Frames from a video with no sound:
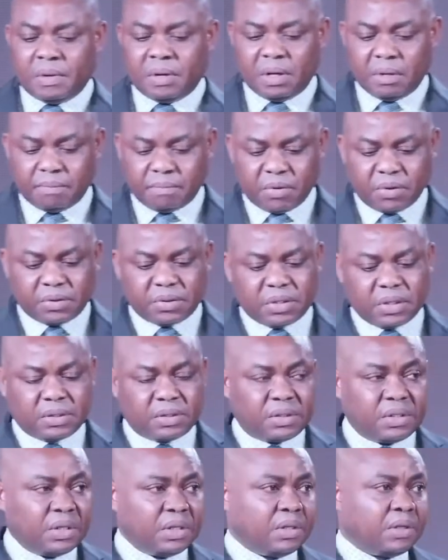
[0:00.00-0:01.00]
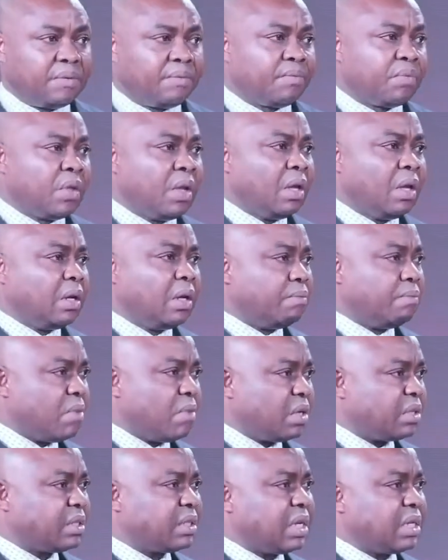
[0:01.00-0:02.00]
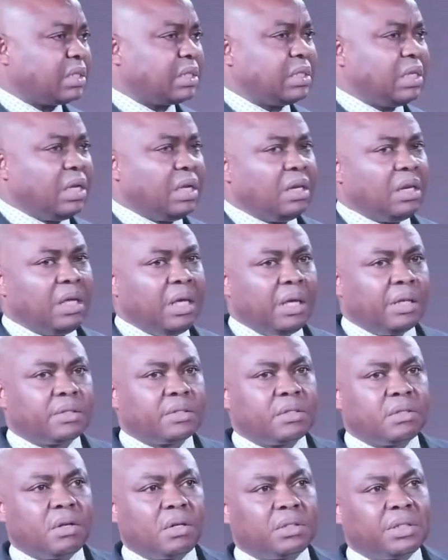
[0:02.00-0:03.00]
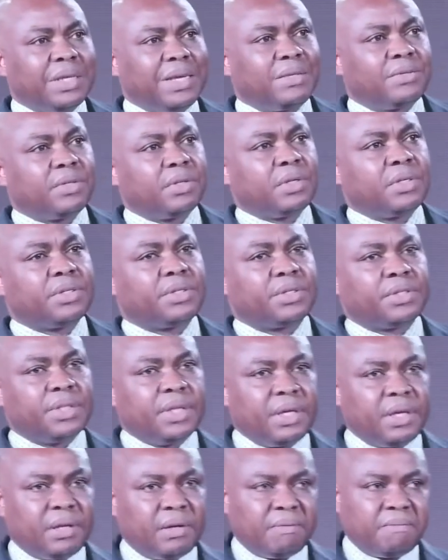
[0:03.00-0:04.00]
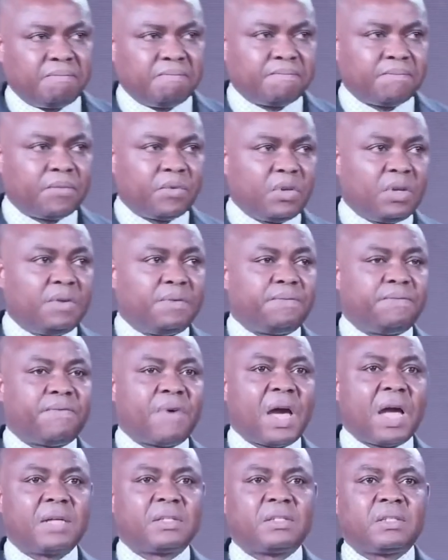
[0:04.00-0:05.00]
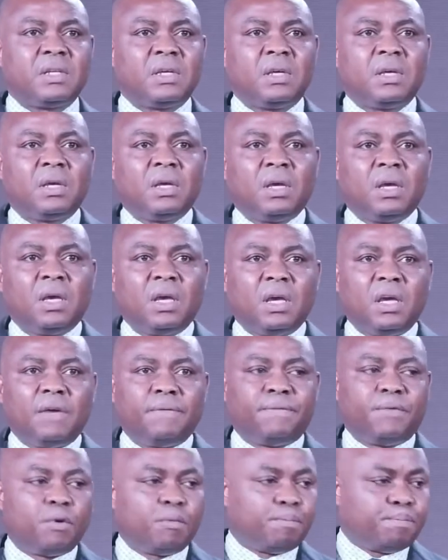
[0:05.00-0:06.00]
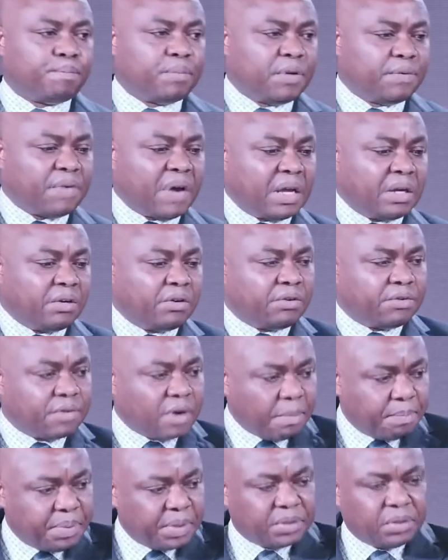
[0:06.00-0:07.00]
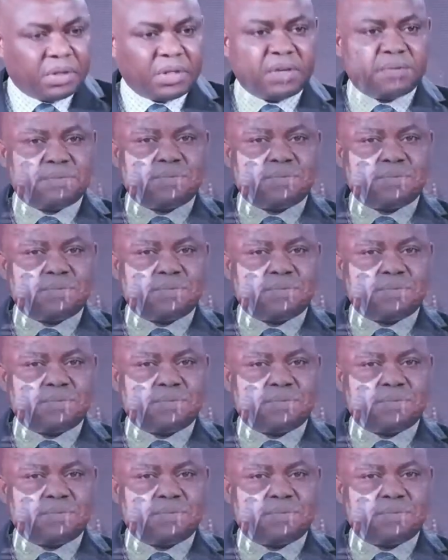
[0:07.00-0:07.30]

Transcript: The mustard seed. The mustard seed is not easily seen. In fact, if I drop it on the